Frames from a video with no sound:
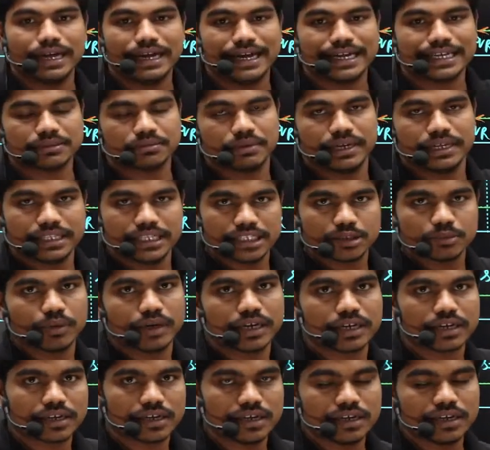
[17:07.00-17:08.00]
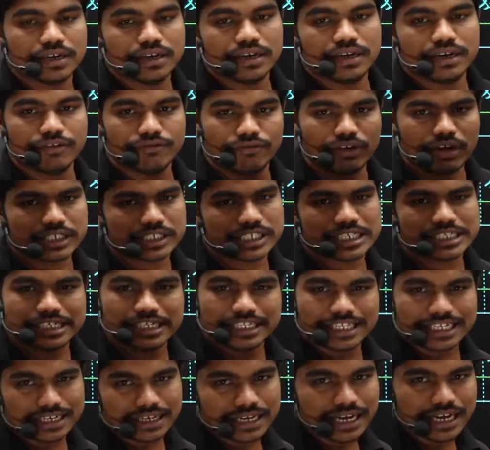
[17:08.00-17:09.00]
explain this, but in fast track I
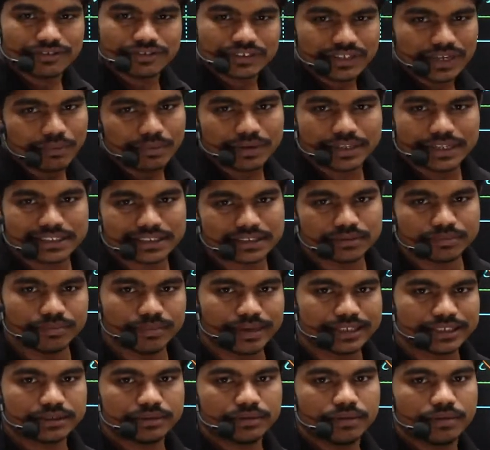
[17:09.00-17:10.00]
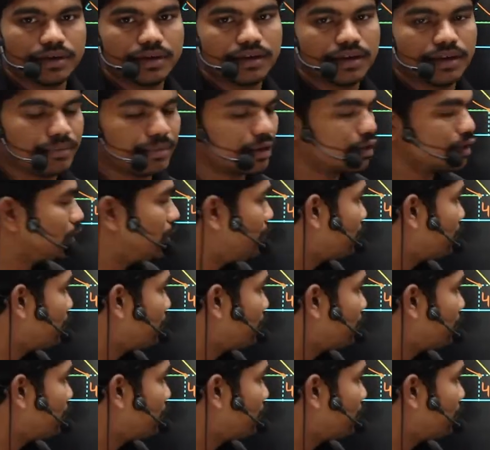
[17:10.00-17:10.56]
think I have skipped this best because of